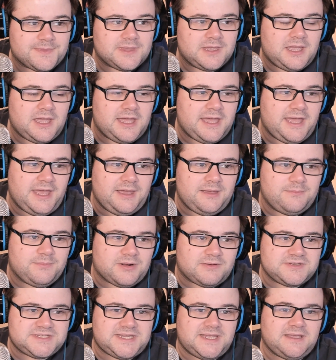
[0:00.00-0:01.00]
Um,
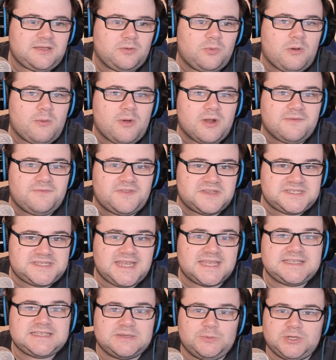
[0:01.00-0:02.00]
but I was thinking, well, what if this
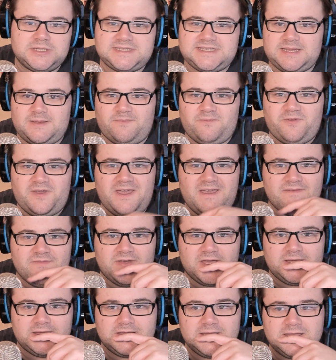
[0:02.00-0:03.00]
takes it one step
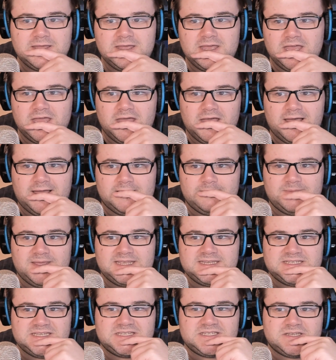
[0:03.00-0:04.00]
further and
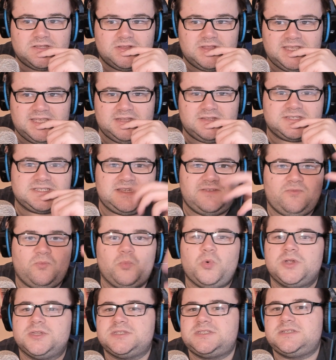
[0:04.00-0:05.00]
makes it so that he doesn't
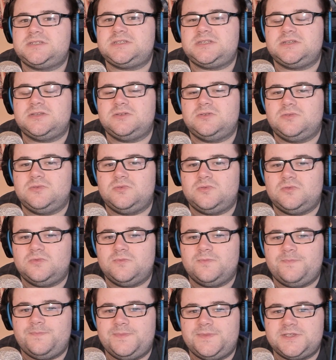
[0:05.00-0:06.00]
even want to
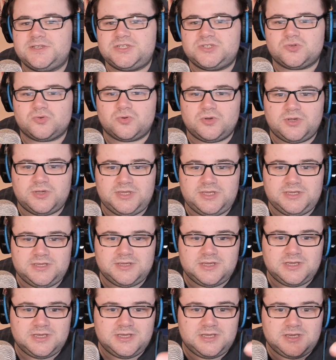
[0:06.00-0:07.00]
destroy,
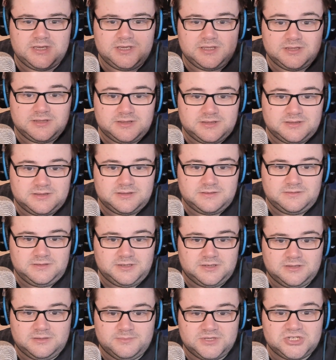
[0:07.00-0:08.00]
you
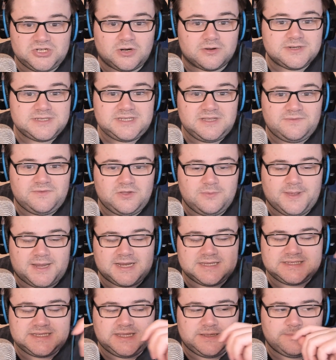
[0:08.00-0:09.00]
know, the majority of
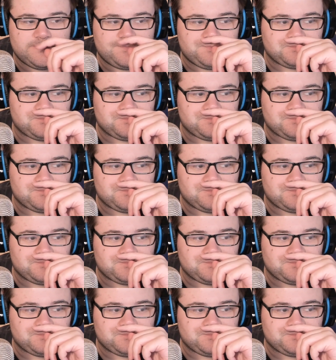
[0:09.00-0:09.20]
humanity?